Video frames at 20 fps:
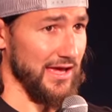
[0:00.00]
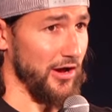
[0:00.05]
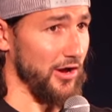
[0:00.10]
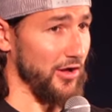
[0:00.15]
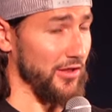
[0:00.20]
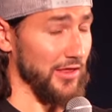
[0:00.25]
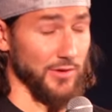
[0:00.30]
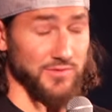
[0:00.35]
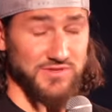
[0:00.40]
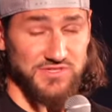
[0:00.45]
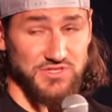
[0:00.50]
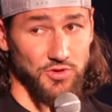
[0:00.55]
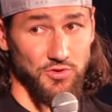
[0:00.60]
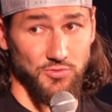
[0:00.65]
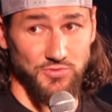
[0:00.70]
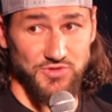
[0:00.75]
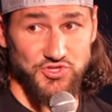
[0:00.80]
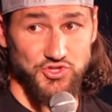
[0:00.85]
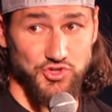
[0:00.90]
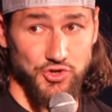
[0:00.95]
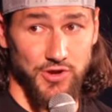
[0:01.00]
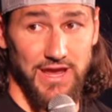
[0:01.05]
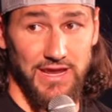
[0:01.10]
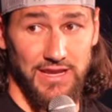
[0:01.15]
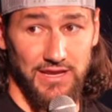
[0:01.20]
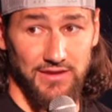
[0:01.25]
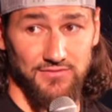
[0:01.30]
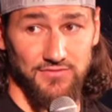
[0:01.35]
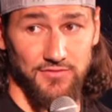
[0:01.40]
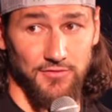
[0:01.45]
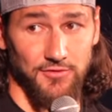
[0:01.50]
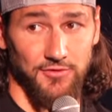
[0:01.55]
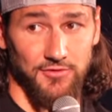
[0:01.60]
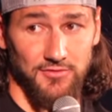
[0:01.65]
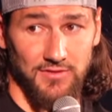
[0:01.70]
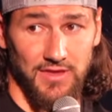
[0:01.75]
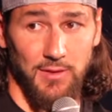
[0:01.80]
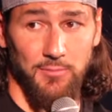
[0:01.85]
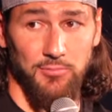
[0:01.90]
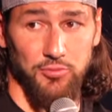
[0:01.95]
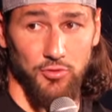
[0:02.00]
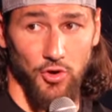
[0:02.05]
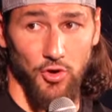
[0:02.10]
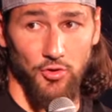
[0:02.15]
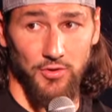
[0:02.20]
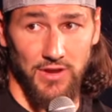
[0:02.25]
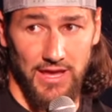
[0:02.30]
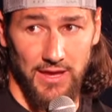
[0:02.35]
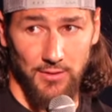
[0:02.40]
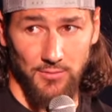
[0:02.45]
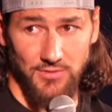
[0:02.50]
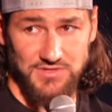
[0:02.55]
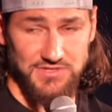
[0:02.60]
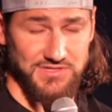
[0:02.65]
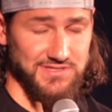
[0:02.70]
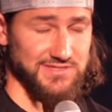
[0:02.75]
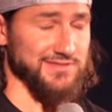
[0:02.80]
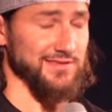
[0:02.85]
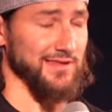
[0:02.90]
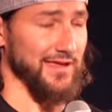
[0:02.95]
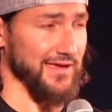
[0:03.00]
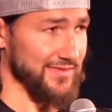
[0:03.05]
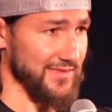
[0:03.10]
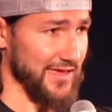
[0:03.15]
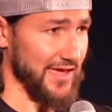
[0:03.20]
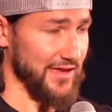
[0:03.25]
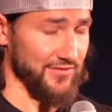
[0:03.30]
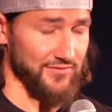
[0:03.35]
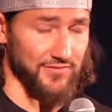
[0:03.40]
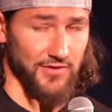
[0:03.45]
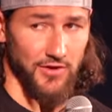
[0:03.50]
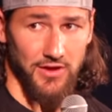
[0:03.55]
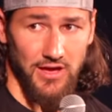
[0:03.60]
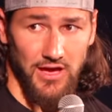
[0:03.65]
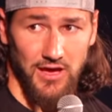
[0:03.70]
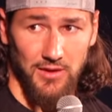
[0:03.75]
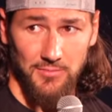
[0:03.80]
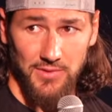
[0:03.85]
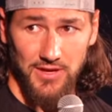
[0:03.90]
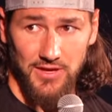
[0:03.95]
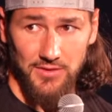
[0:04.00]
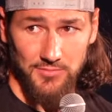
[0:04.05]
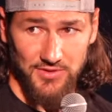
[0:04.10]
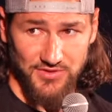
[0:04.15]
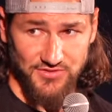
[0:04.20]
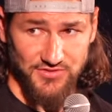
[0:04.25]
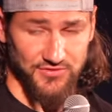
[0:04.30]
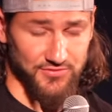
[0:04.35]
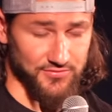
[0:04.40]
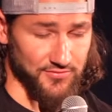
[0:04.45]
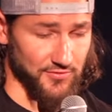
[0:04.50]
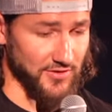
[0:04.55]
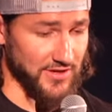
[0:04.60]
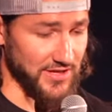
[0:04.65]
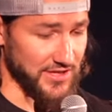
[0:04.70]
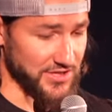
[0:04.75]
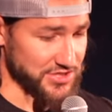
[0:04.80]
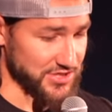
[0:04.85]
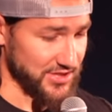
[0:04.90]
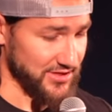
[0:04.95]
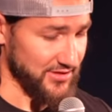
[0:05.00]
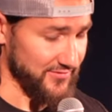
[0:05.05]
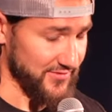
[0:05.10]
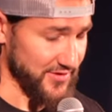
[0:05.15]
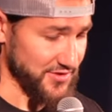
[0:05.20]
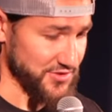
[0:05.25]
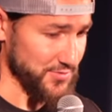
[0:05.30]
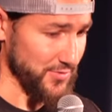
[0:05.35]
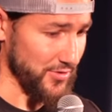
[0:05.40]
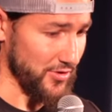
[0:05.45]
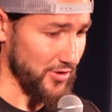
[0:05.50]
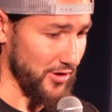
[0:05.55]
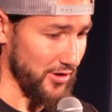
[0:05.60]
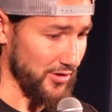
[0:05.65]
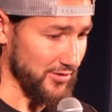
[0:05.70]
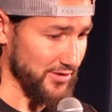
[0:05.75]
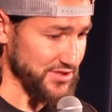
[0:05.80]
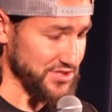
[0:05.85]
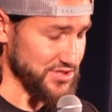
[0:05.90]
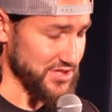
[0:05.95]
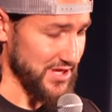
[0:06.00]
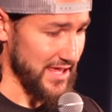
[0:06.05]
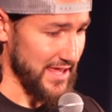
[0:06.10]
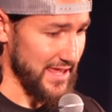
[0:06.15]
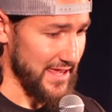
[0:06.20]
all I was doing was training for, like, pro day, which is like the NFL combine, but just for each individual college.